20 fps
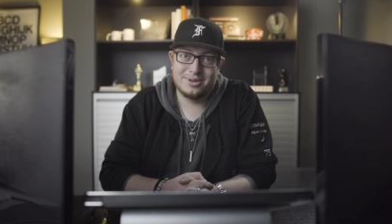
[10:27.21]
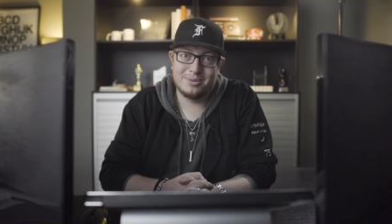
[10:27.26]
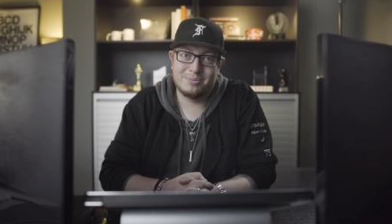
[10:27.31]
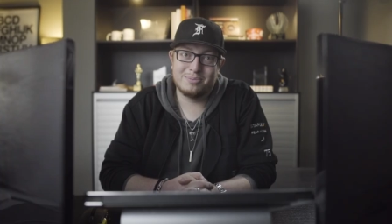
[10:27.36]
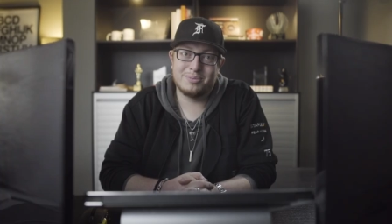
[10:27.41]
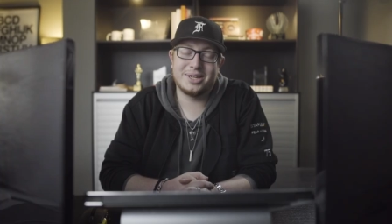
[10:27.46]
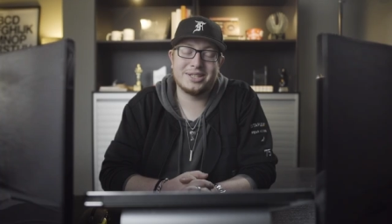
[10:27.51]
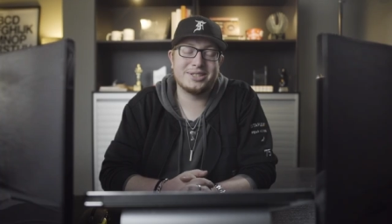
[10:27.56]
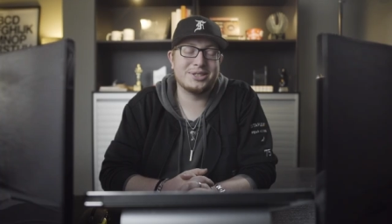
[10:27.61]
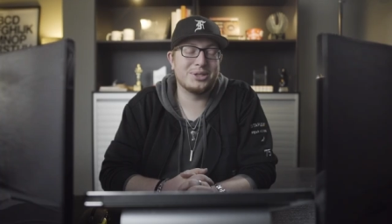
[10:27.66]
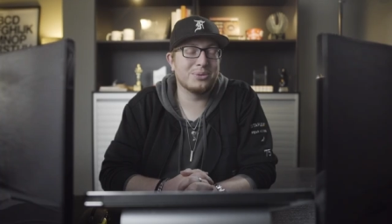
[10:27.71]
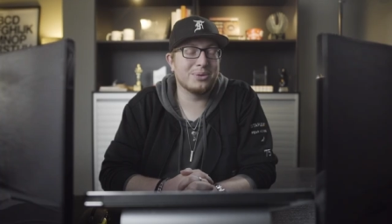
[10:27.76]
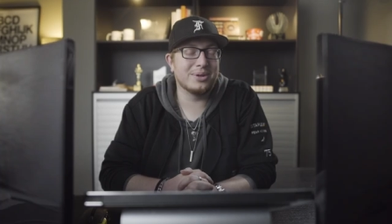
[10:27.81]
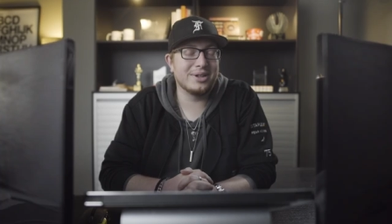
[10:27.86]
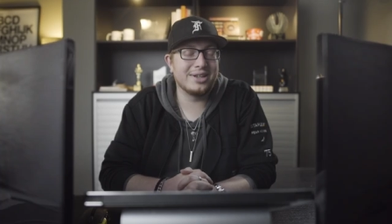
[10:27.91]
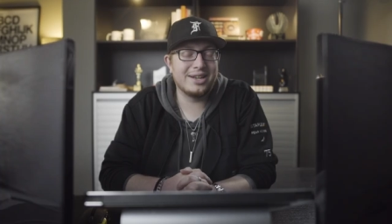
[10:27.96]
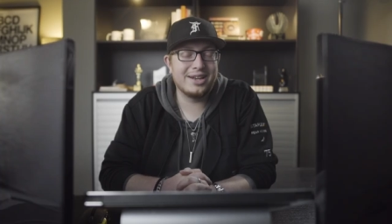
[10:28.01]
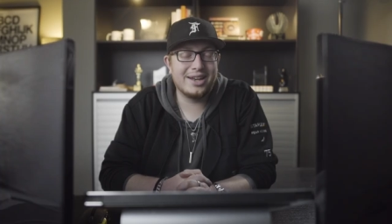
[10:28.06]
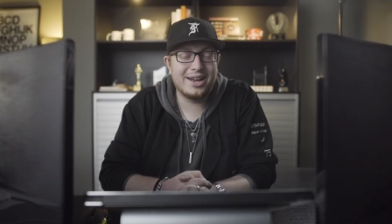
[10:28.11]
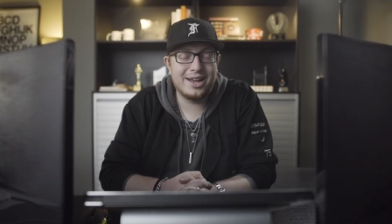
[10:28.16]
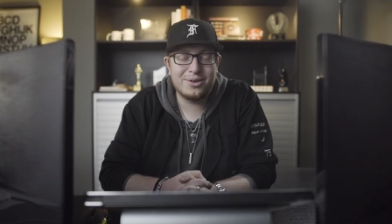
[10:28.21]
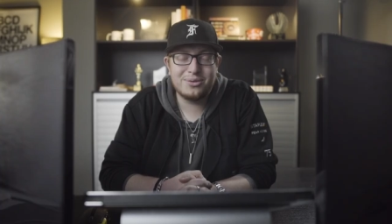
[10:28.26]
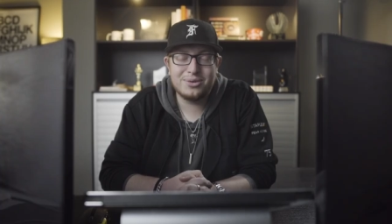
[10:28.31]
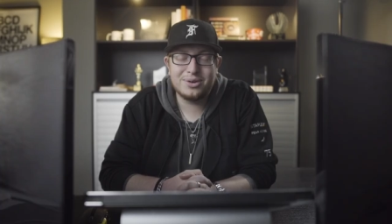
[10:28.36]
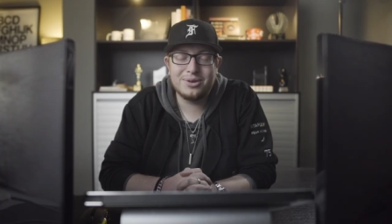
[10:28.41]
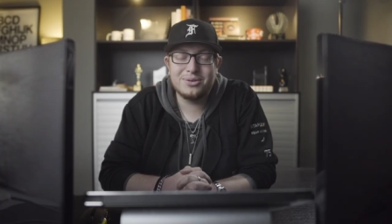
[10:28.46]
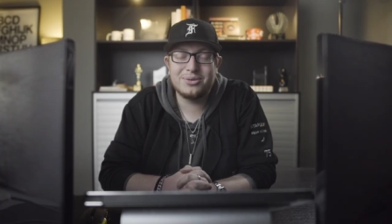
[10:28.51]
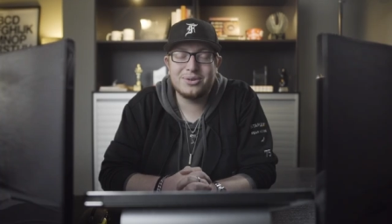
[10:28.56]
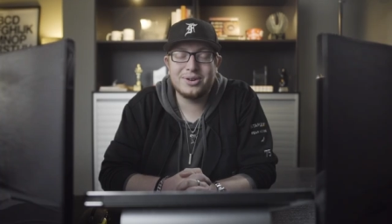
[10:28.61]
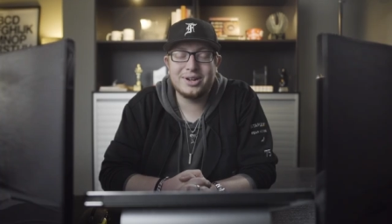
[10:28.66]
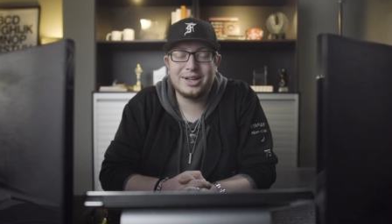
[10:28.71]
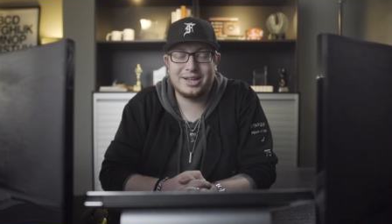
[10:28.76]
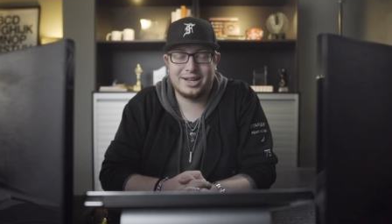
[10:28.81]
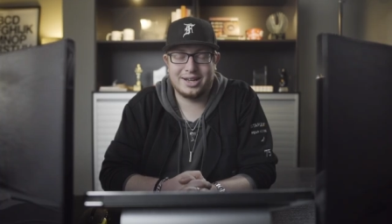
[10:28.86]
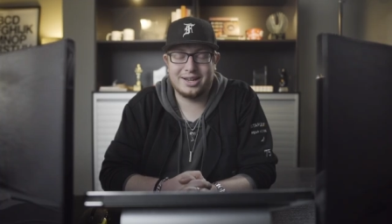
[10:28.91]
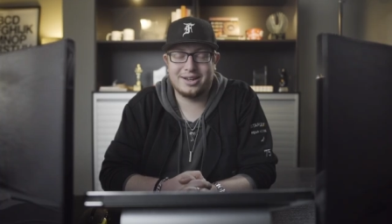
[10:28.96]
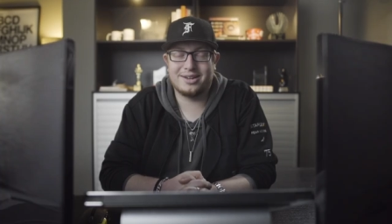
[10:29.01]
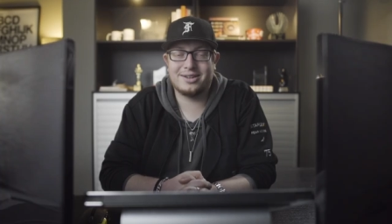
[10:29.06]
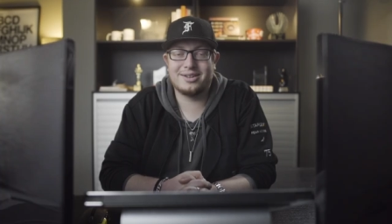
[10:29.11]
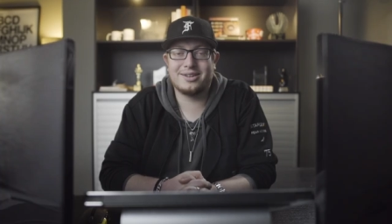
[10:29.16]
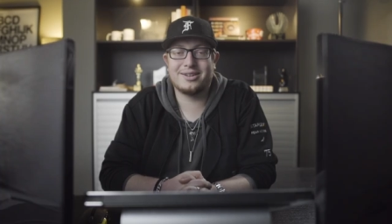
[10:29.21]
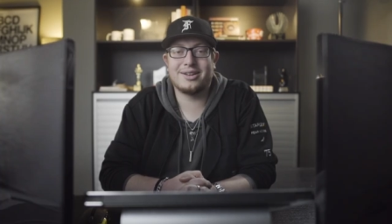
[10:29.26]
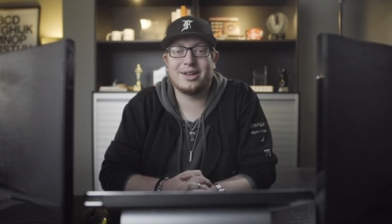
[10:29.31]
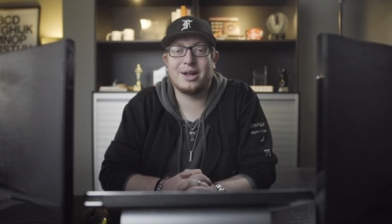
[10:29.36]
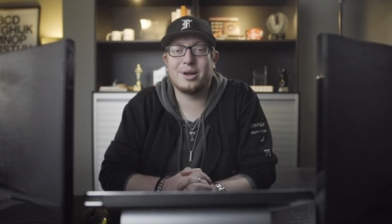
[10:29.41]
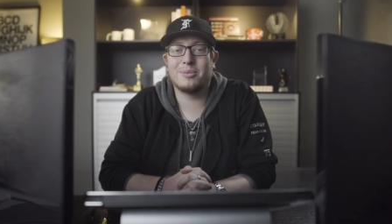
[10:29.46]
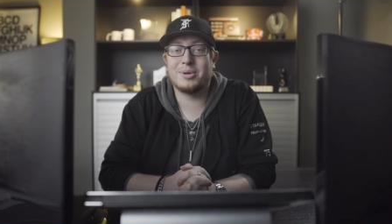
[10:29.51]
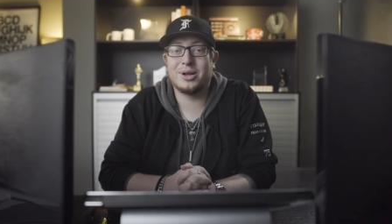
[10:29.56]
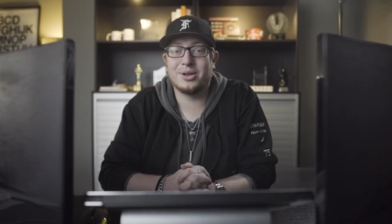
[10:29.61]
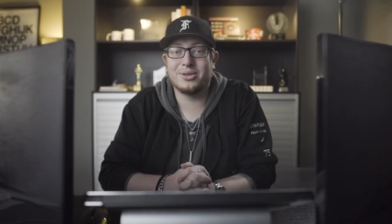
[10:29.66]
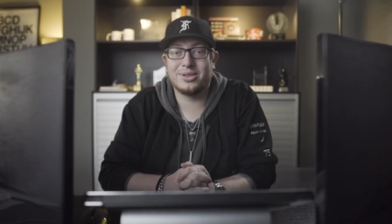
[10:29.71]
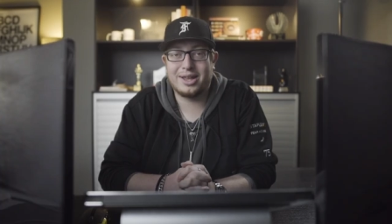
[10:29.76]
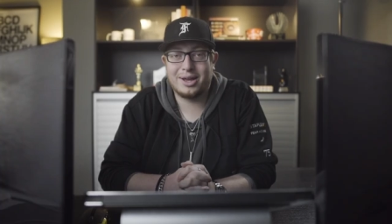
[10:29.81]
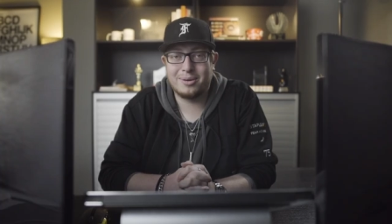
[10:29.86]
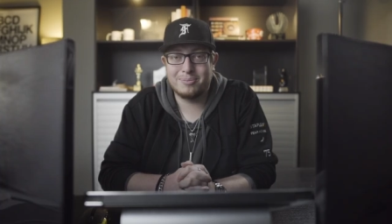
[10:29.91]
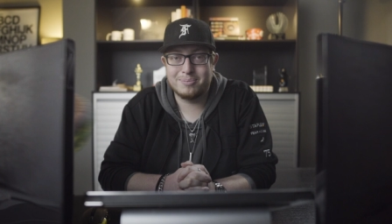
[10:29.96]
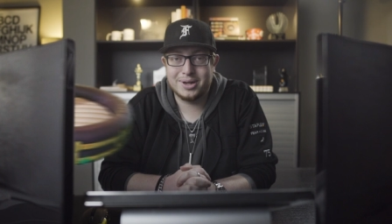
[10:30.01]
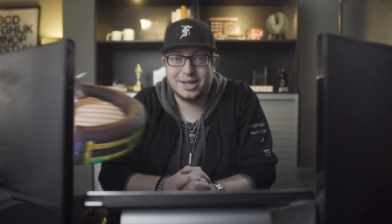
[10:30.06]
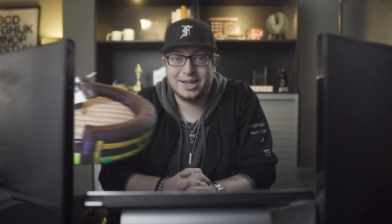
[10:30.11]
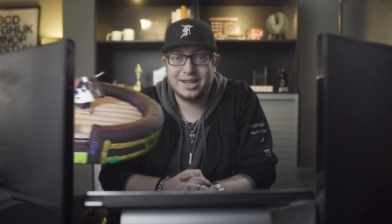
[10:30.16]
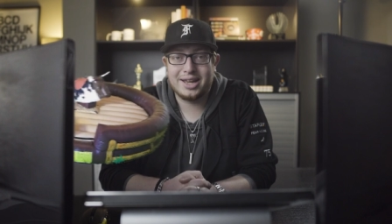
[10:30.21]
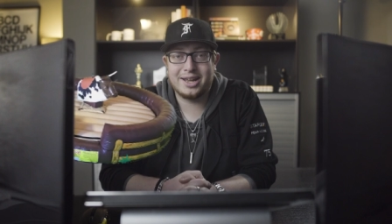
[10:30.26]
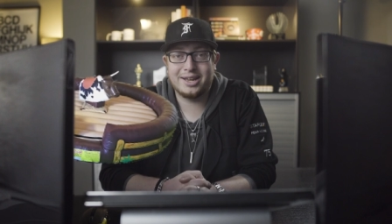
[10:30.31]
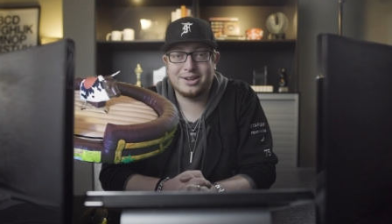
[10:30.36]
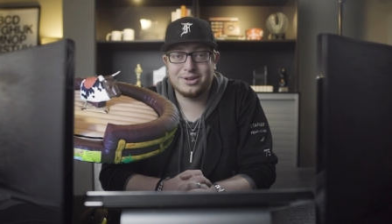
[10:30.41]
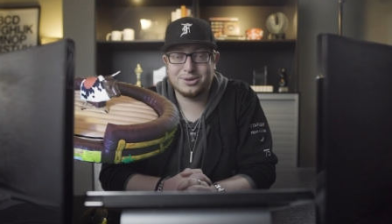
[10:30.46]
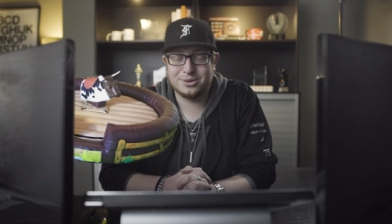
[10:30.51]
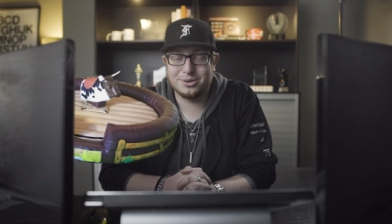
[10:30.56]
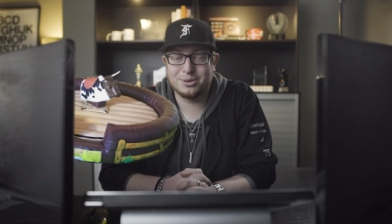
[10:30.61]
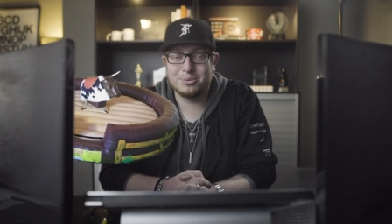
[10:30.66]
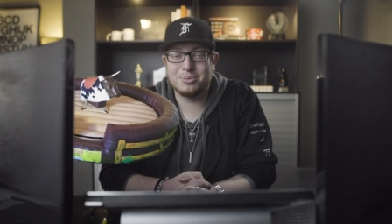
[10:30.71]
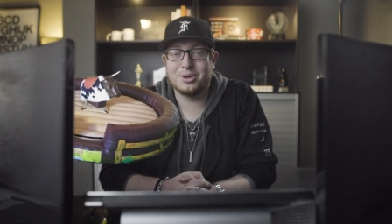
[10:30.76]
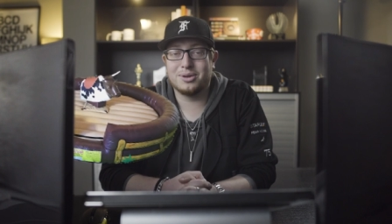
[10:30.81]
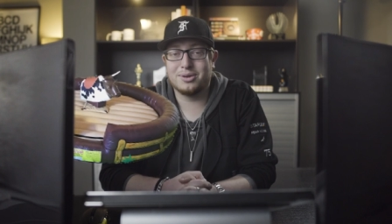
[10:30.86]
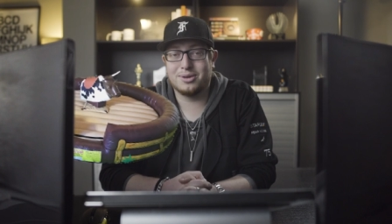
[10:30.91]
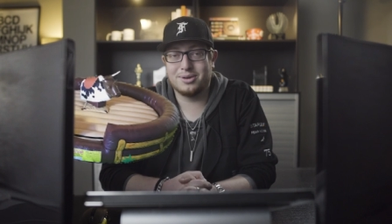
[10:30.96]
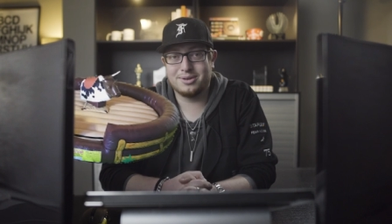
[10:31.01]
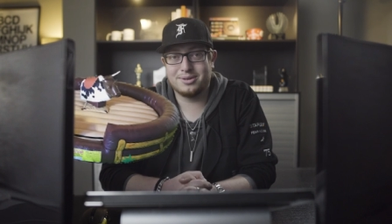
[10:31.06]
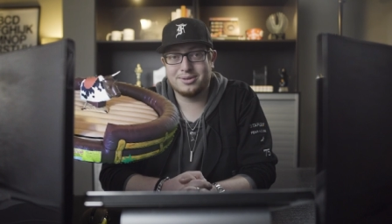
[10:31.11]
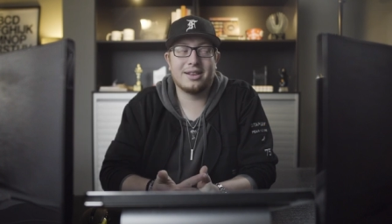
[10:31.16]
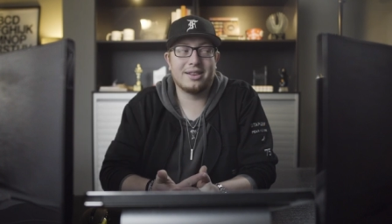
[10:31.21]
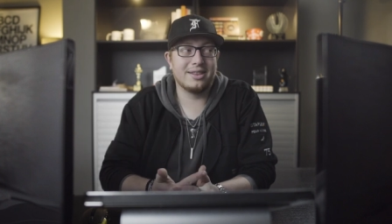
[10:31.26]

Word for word: but you will never forget about that mechanical bowl.